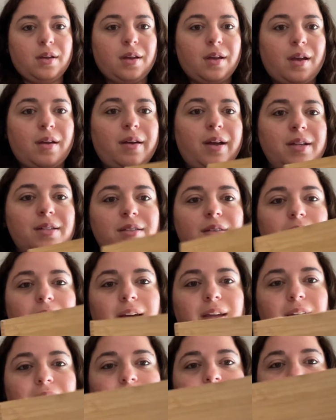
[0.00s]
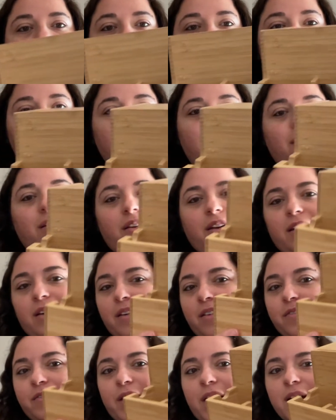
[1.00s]
All right, so it is
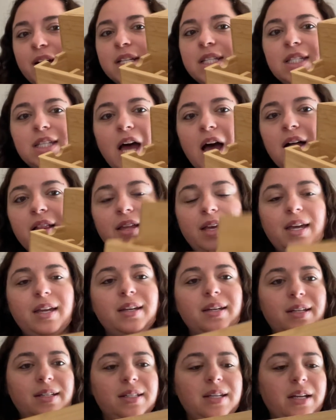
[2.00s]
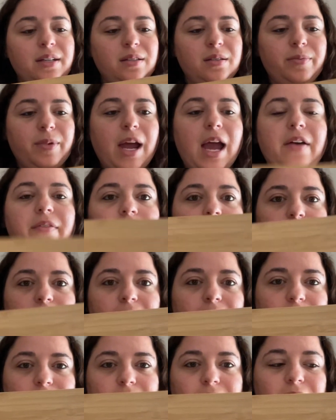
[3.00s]
very solid. It's not super heavy, but
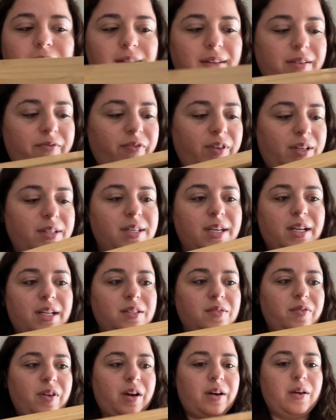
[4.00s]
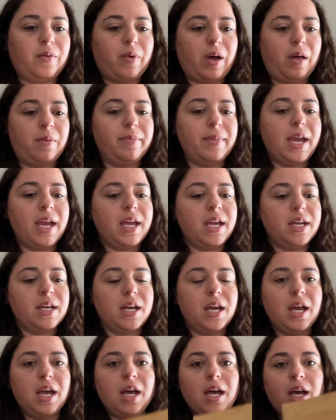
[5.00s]
it feels like it's very well made.
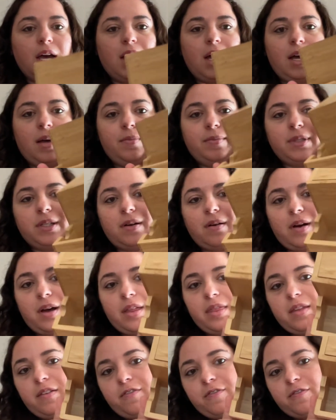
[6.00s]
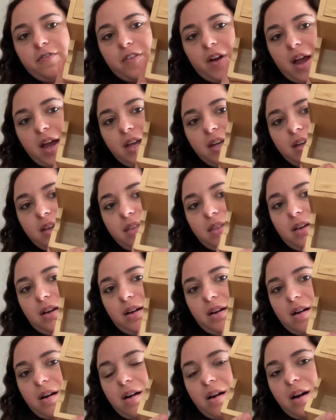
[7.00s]
So on the front, there
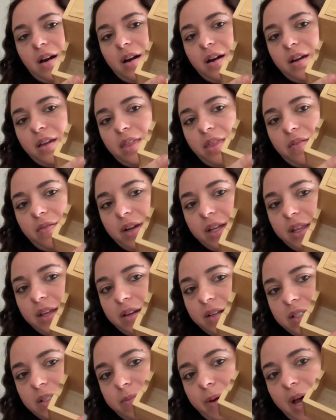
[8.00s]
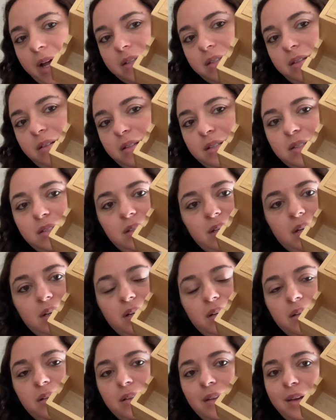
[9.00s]
are three little spots you can stick
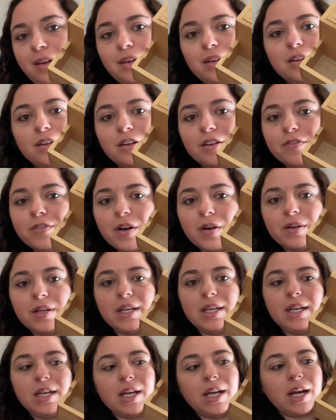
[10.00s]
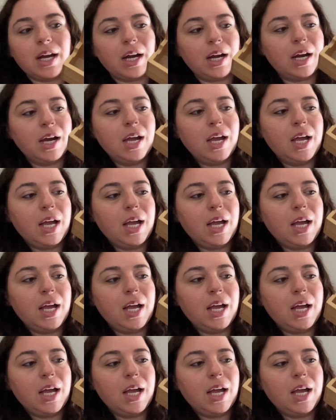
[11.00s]
like your phone in here.